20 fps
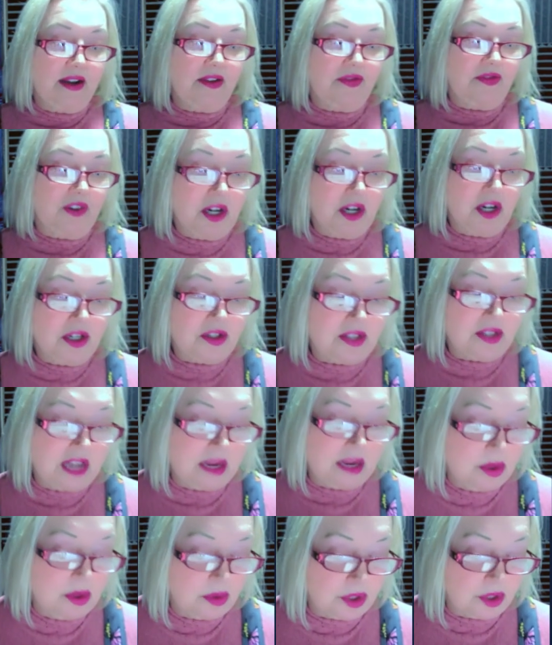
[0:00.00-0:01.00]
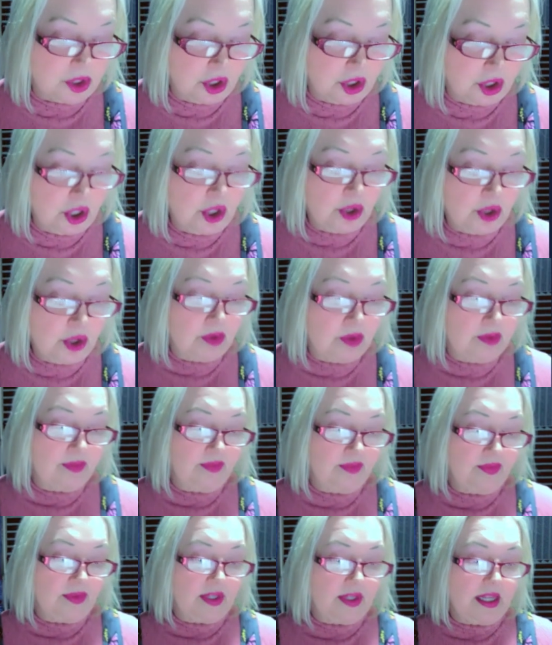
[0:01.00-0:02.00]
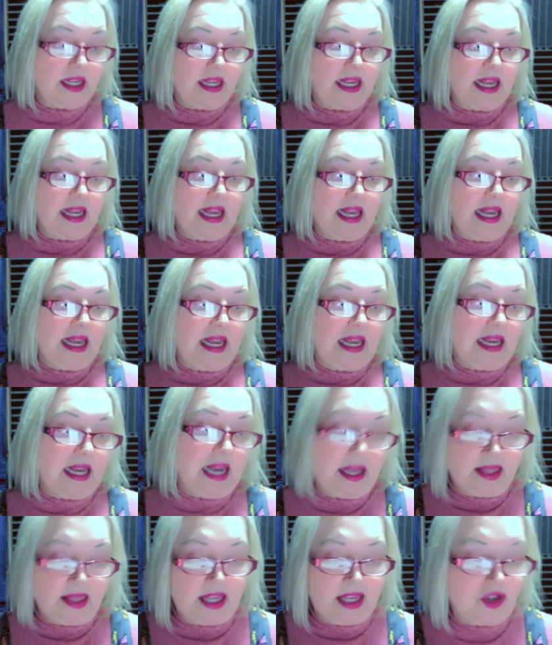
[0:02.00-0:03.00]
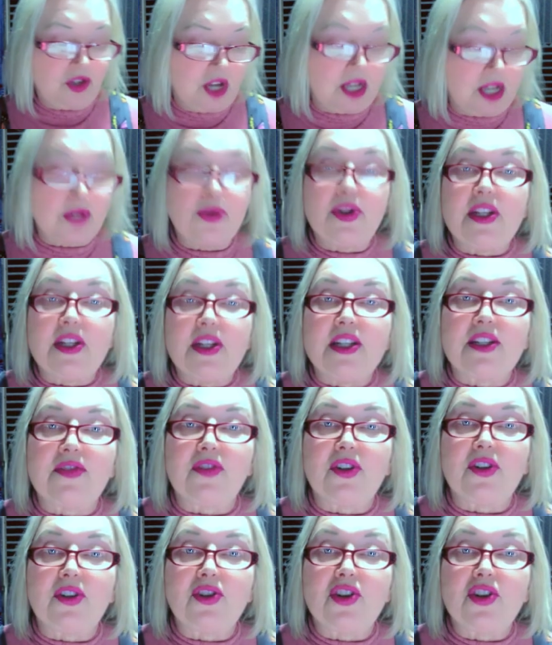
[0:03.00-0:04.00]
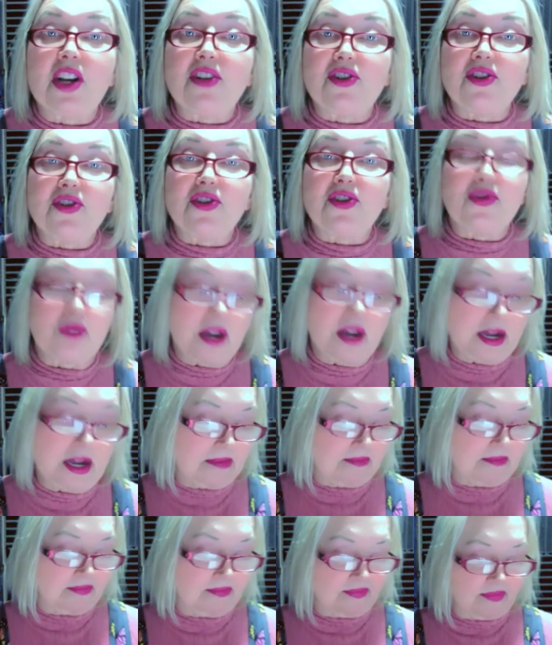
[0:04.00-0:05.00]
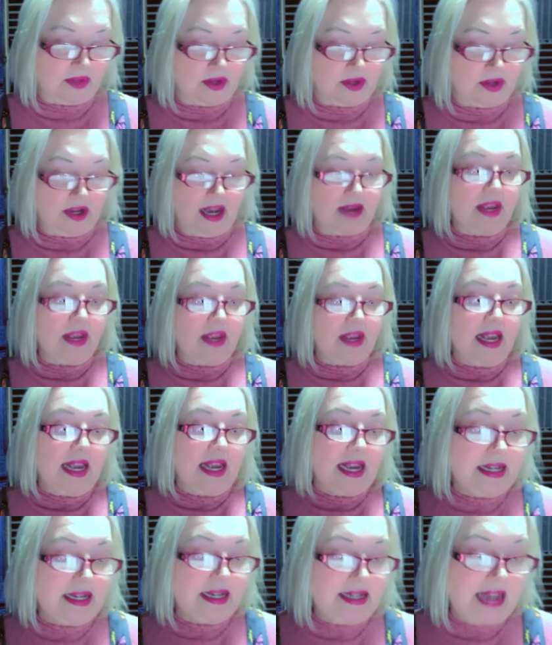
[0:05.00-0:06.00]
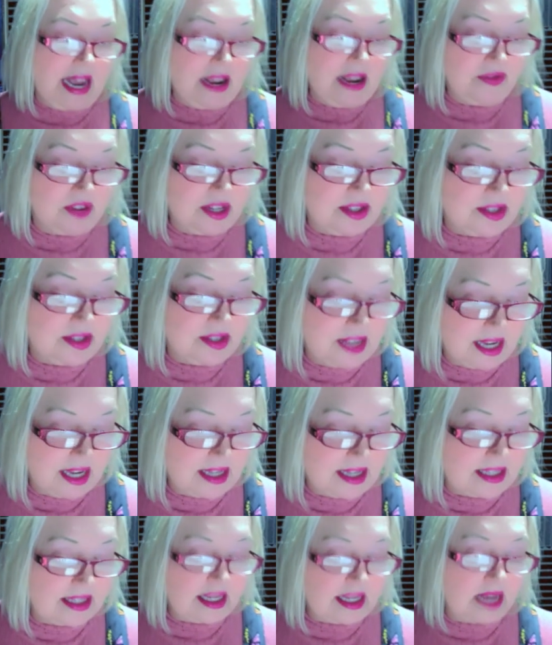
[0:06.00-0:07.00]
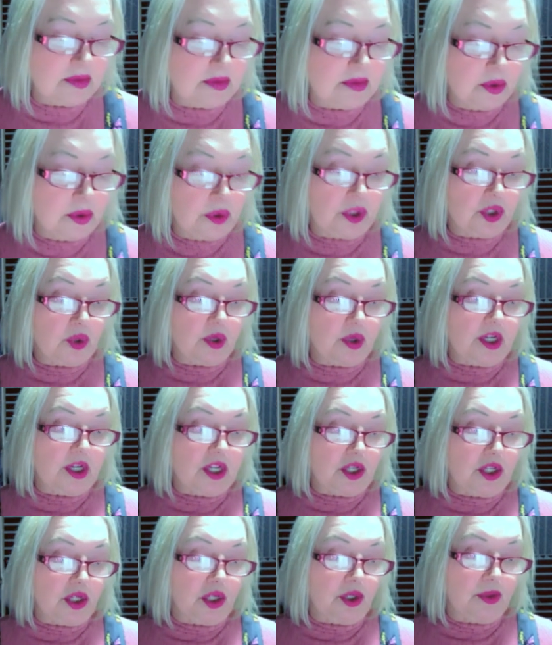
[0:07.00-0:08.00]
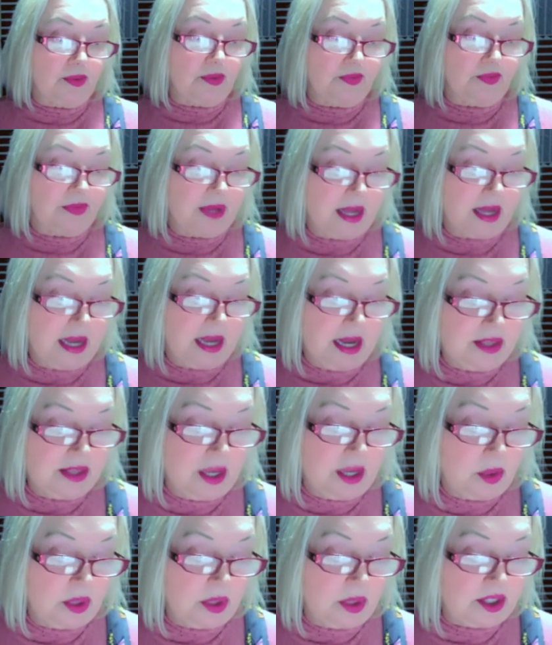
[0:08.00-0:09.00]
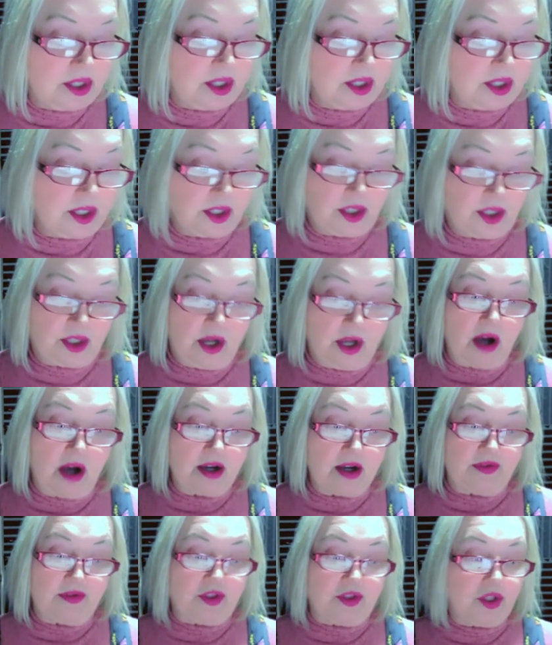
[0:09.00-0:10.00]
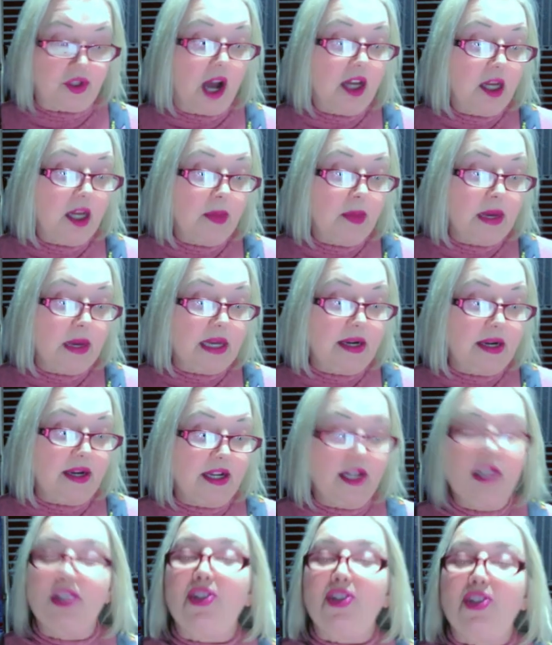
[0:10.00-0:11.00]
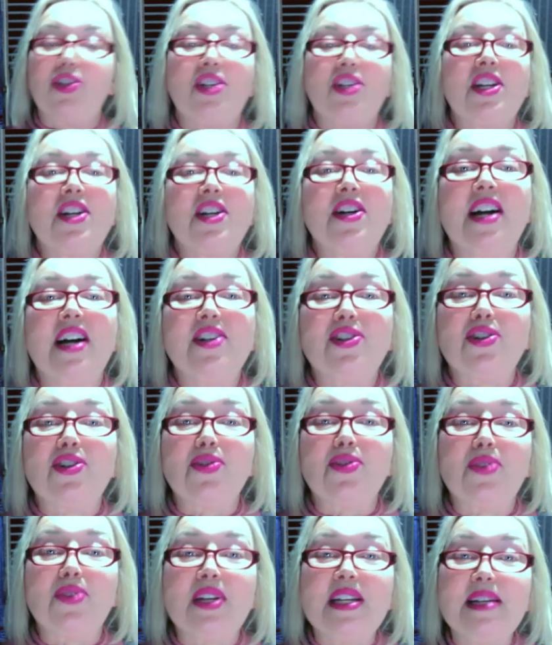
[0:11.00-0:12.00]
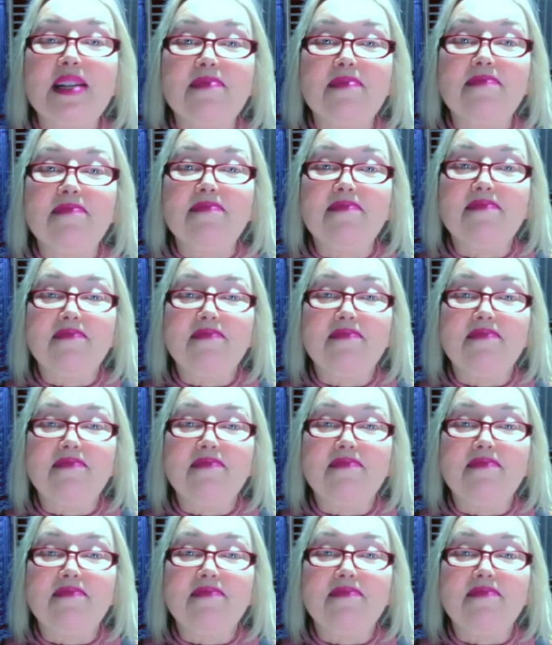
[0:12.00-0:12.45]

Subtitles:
1 Samuel 2, I think J-U-D is for Judges, right? Okay. And David, 2 Samuel 22. There was the Song of Solomon, Shir HaShirim,